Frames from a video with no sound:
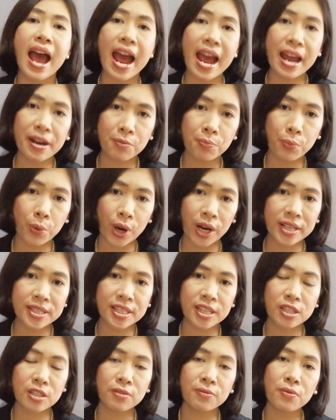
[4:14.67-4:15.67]

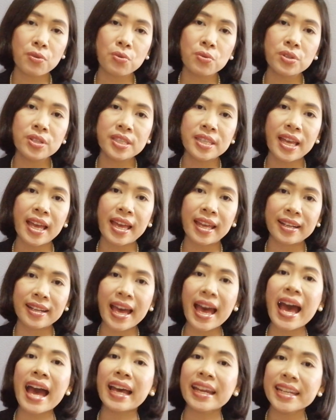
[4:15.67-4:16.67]
unprocessed foods, and
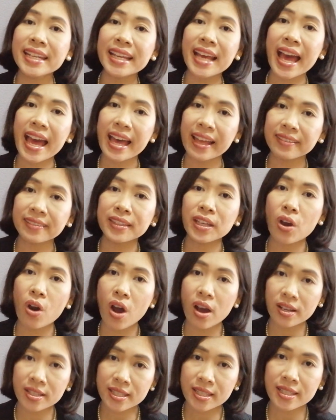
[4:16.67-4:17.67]
adding
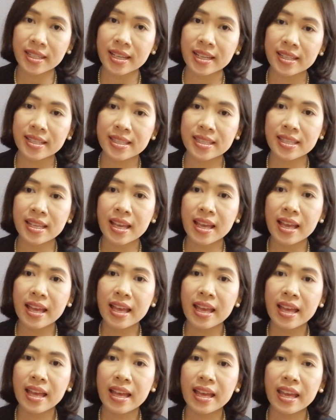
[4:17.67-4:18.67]
antioxidants
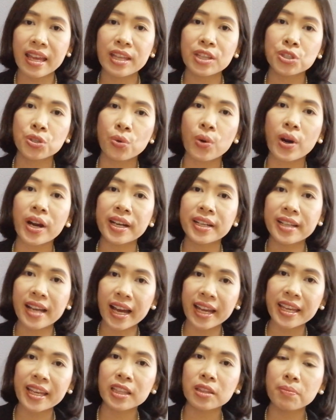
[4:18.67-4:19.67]
to our
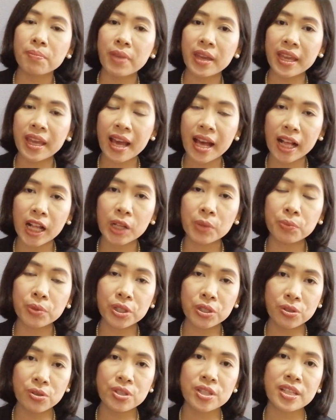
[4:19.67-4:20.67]
diet may help
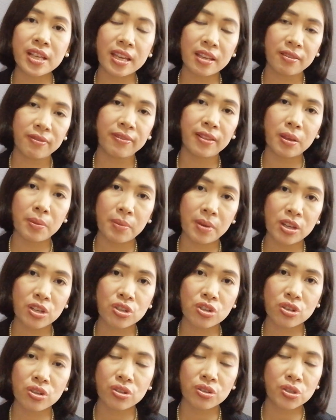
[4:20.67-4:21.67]
reduce the inflammation.